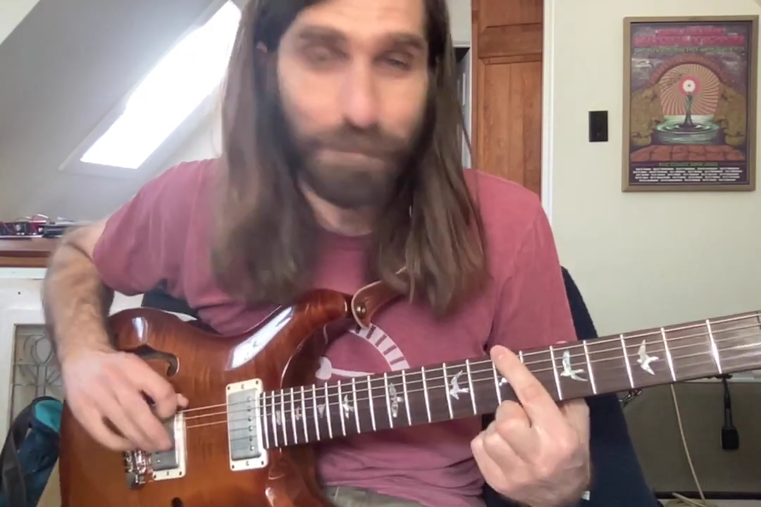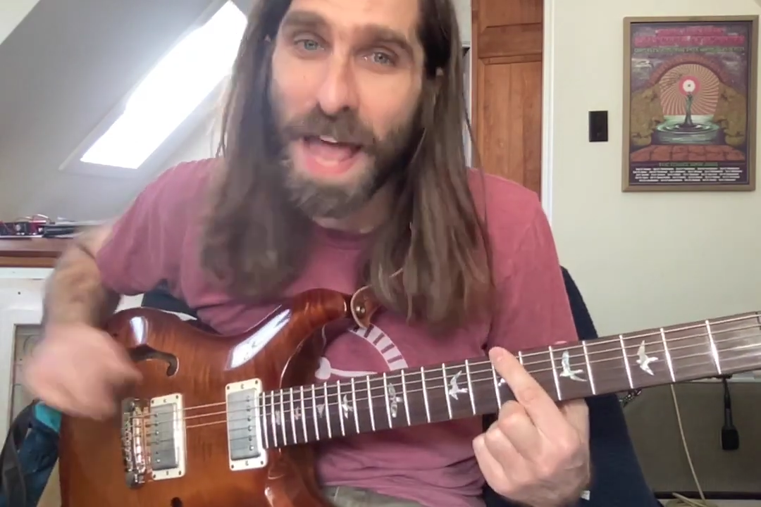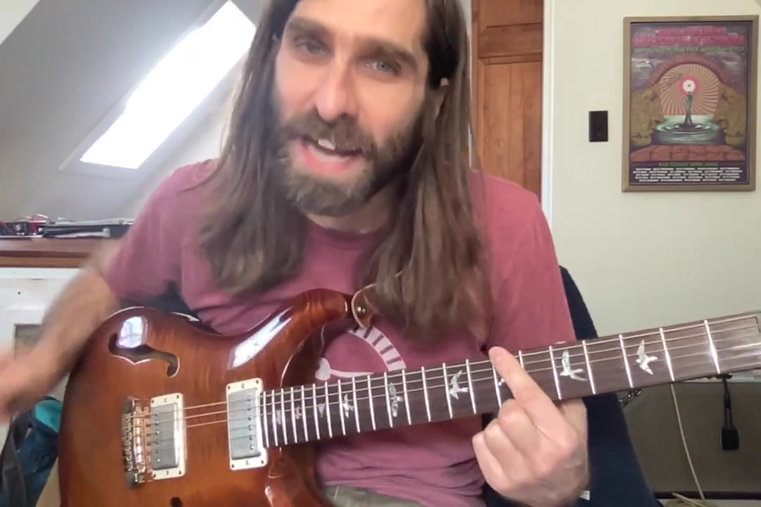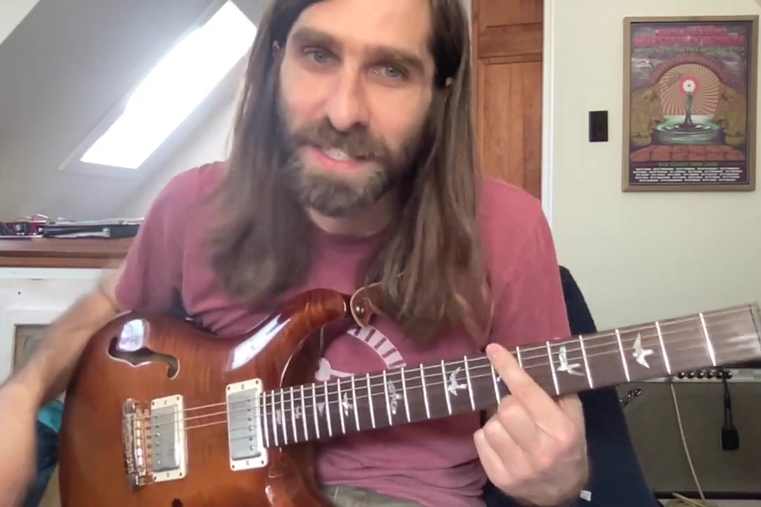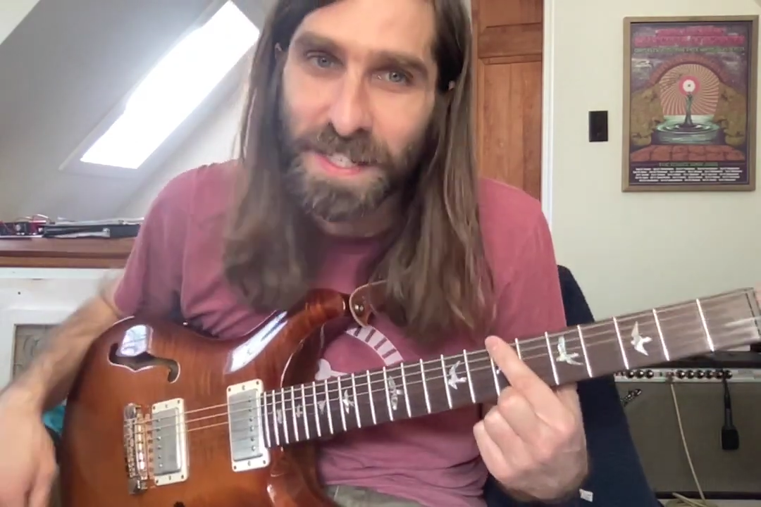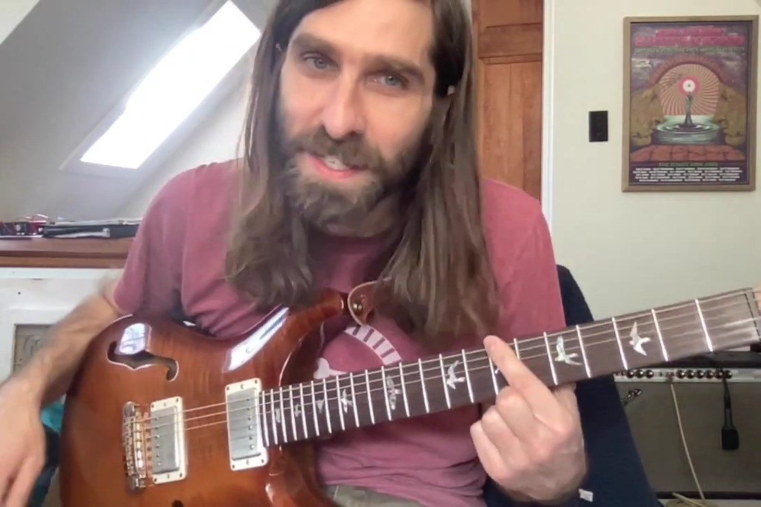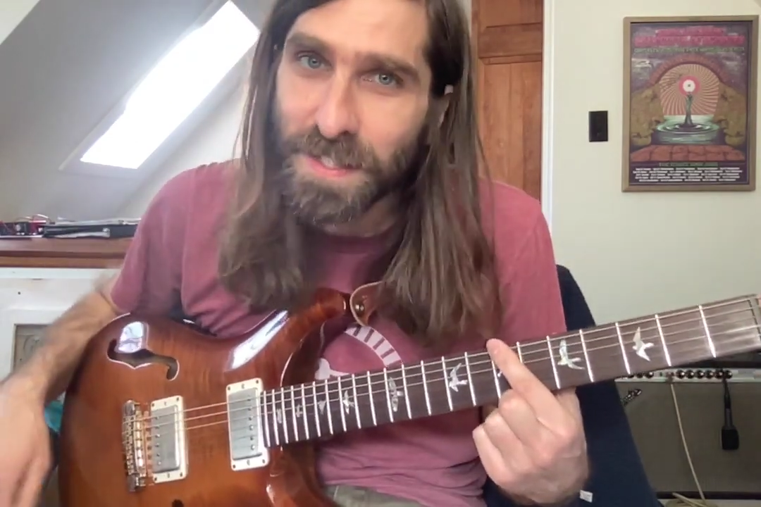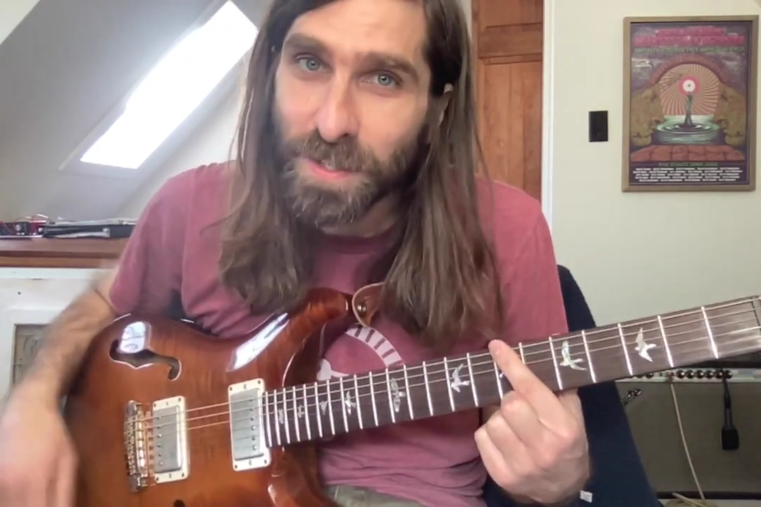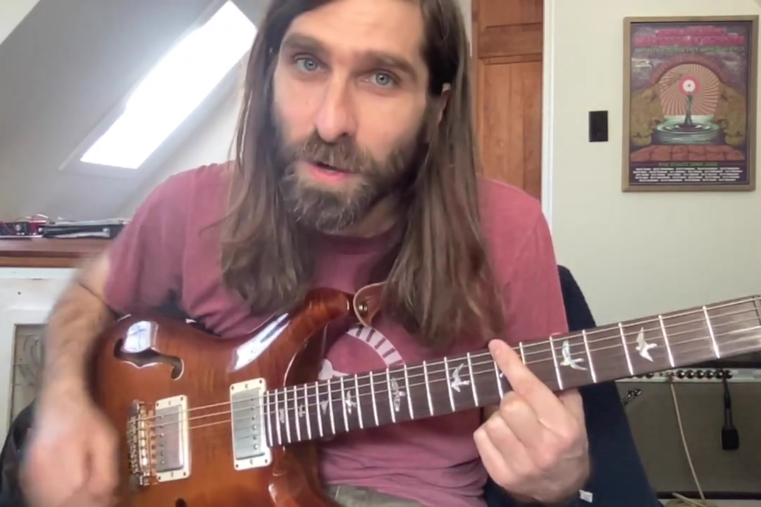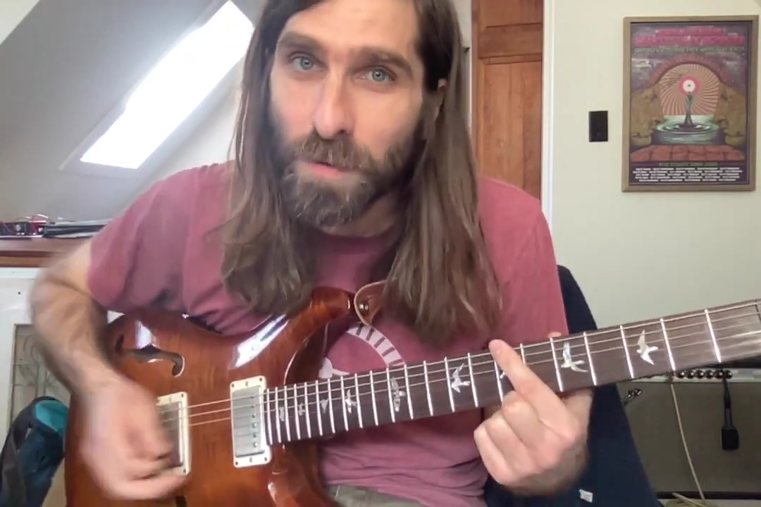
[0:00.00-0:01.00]
back to
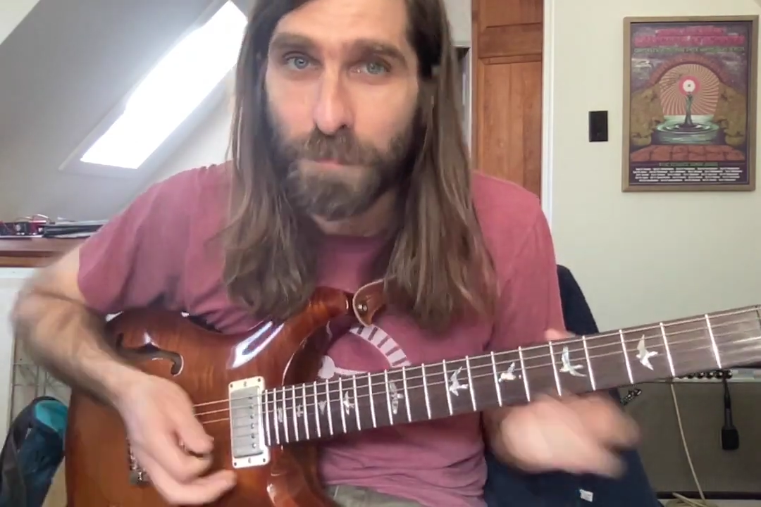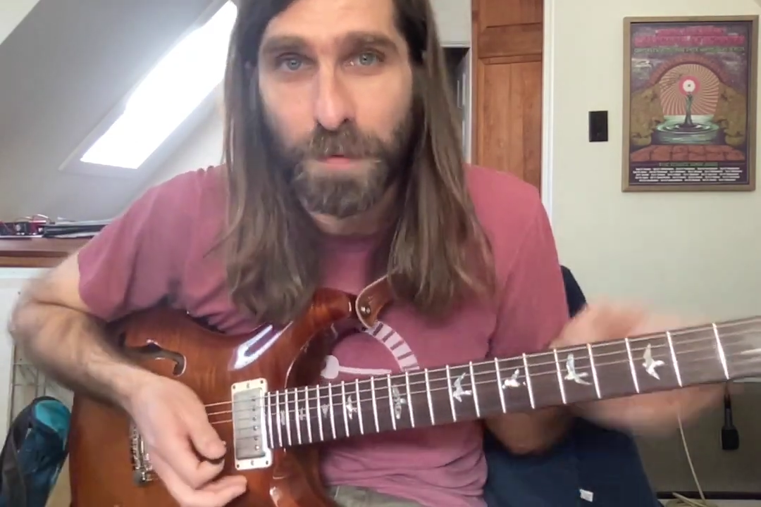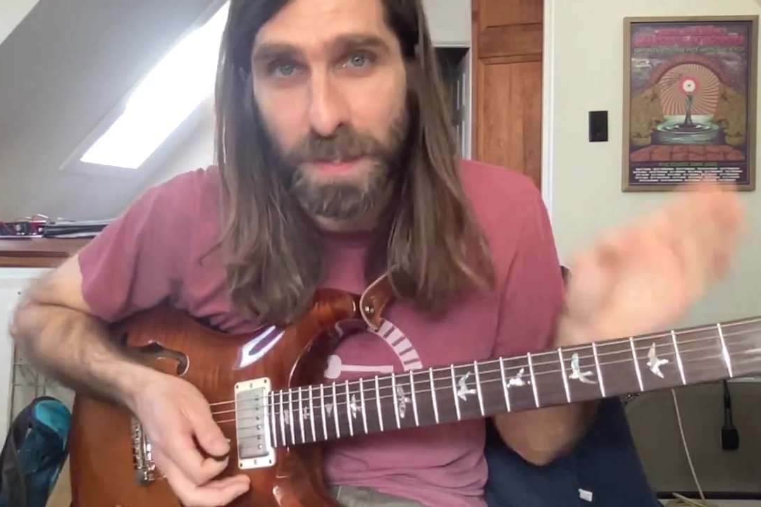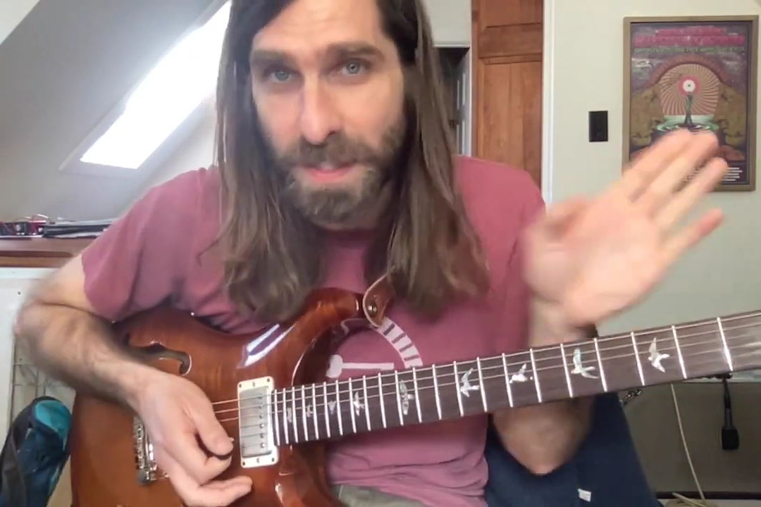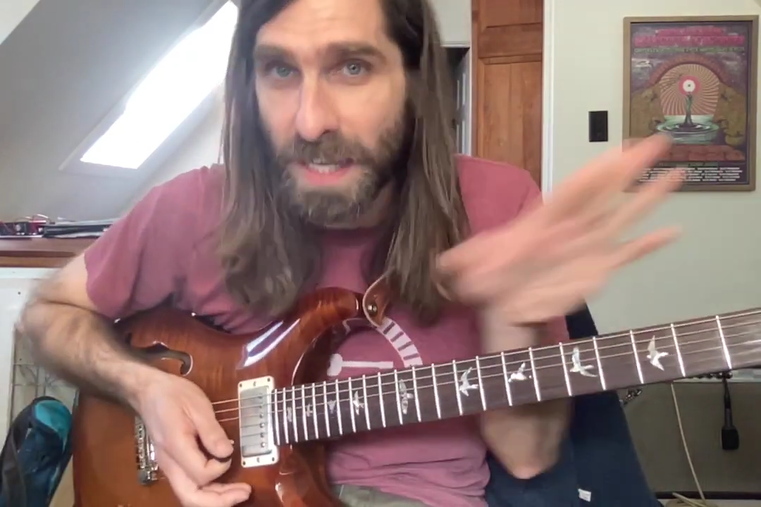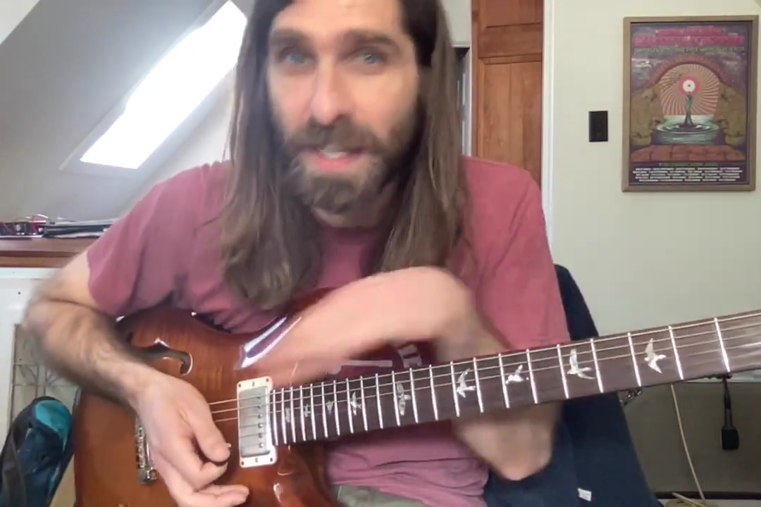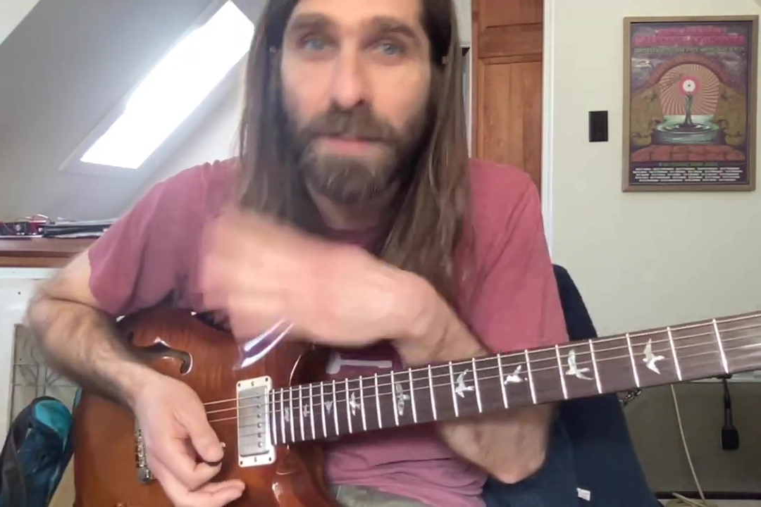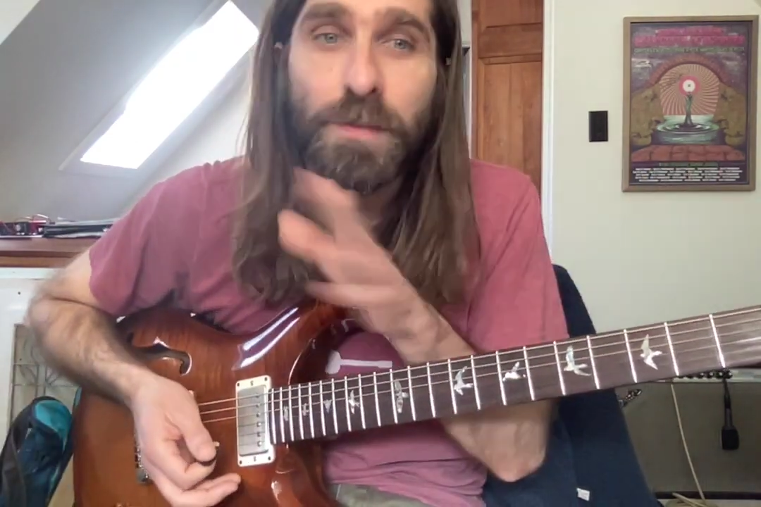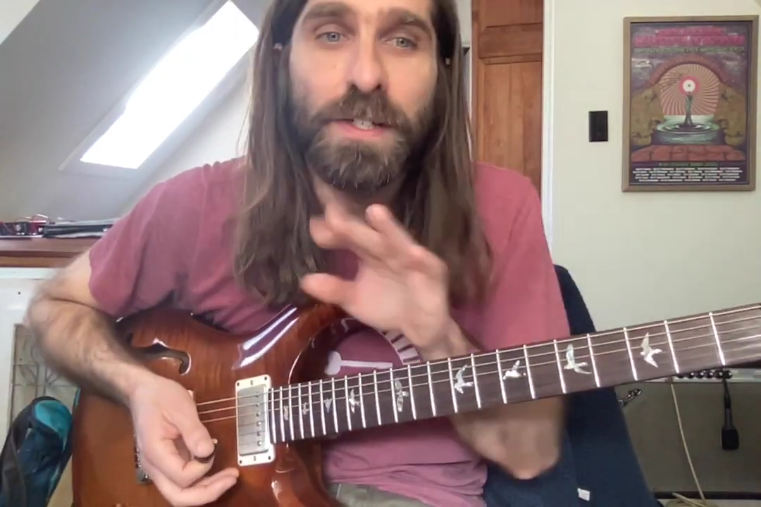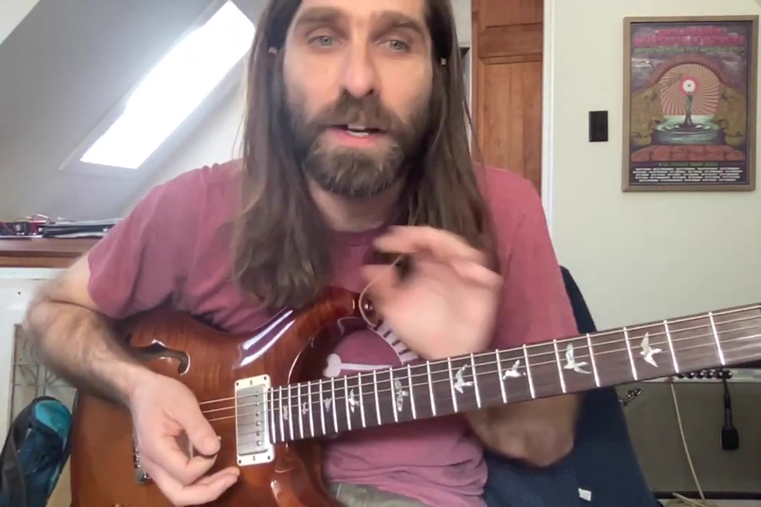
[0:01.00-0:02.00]
this note for the second
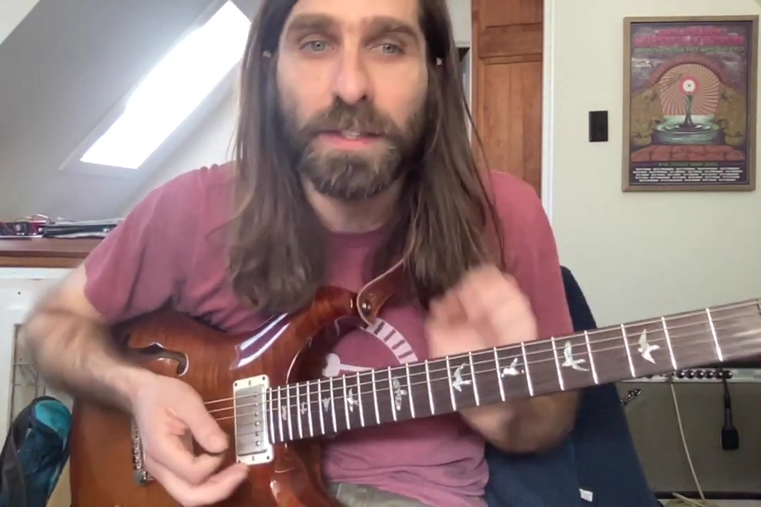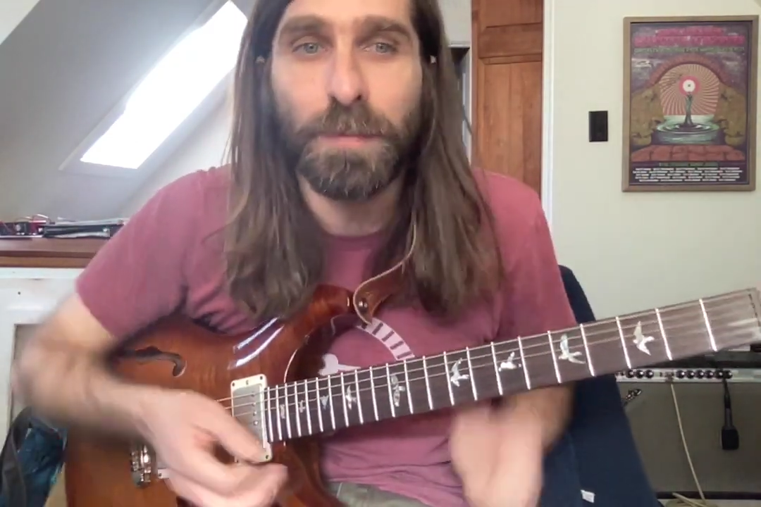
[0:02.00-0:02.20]
half we talked